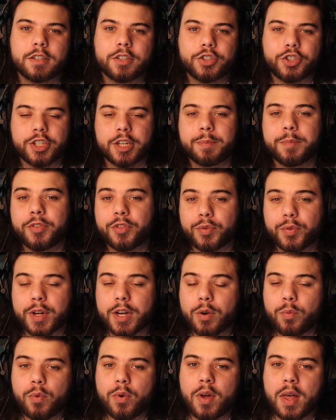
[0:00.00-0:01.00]
Gym
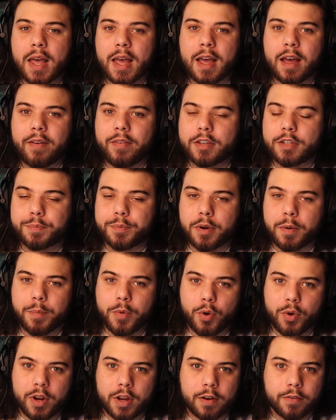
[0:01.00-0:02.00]
3 will have us
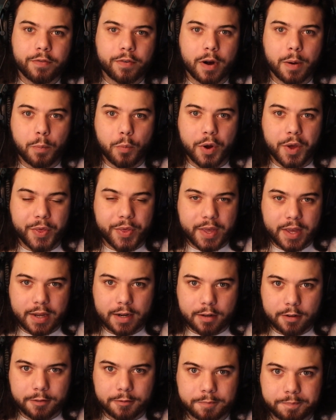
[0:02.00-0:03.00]
promoting from
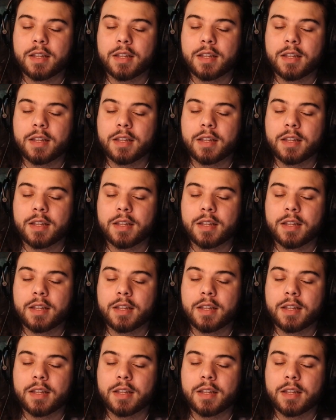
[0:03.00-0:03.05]
within.